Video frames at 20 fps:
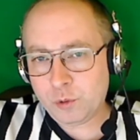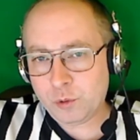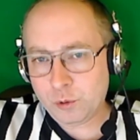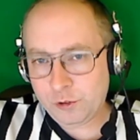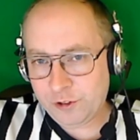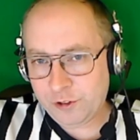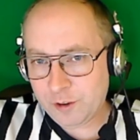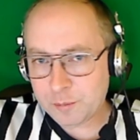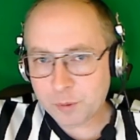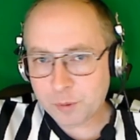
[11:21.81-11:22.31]
or
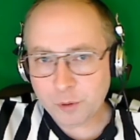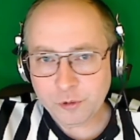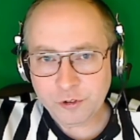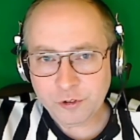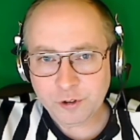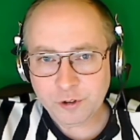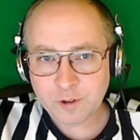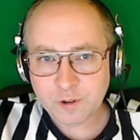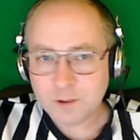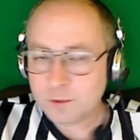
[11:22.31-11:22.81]

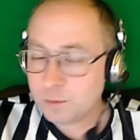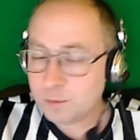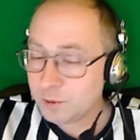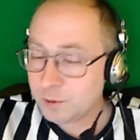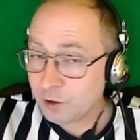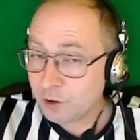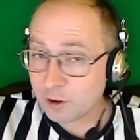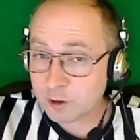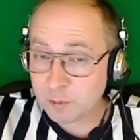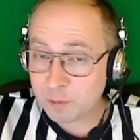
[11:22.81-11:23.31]
symbols. We
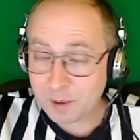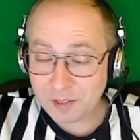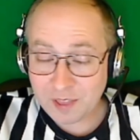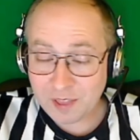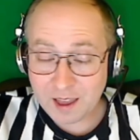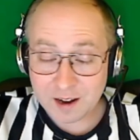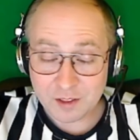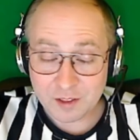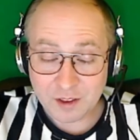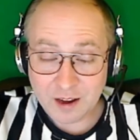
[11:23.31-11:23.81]
talked about
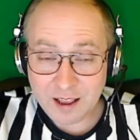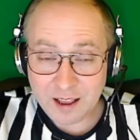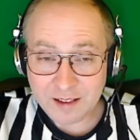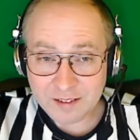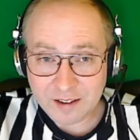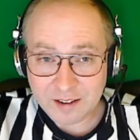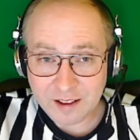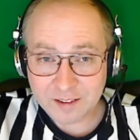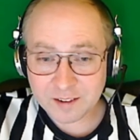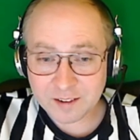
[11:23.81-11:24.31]
that in the
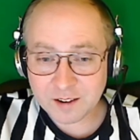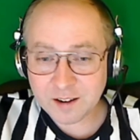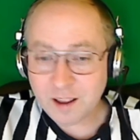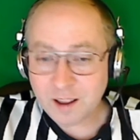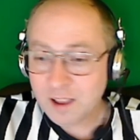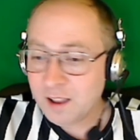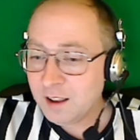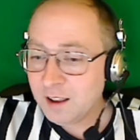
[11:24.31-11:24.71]
last lesson.